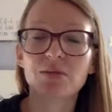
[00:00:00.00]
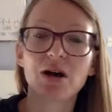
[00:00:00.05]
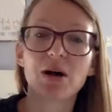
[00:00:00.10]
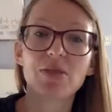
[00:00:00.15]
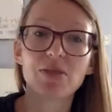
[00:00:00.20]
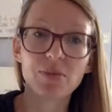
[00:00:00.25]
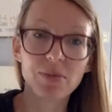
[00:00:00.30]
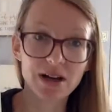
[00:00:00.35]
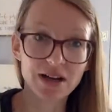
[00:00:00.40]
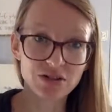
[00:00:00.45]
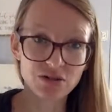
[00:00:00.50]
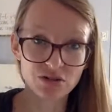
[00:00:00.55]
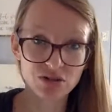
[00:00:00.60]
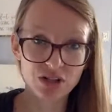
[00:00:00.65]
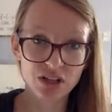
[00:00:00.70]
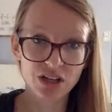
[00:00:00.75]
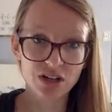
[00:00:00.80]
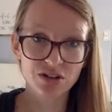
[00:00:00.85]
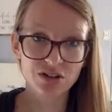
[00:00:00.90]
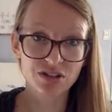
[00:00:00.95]
The mattress
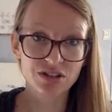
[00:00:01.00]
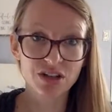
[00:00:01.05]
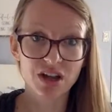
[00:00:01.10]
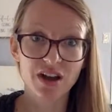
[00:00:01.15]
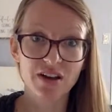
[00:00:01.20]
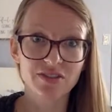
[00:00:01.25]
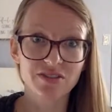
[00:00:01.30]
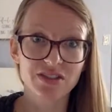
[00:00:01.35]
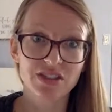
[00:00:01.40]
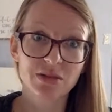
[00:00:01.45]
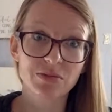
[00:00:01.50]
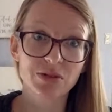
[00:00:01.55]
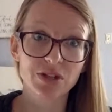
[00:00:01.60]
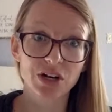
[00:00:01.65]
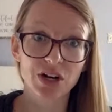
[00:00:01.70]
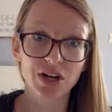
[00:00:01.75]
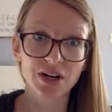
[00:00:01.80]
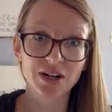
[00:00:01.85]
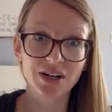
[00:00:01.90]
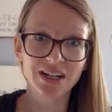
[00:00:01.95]
cleaner is kind of
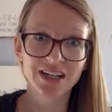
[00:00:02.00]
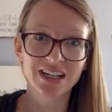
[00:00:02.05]
similar.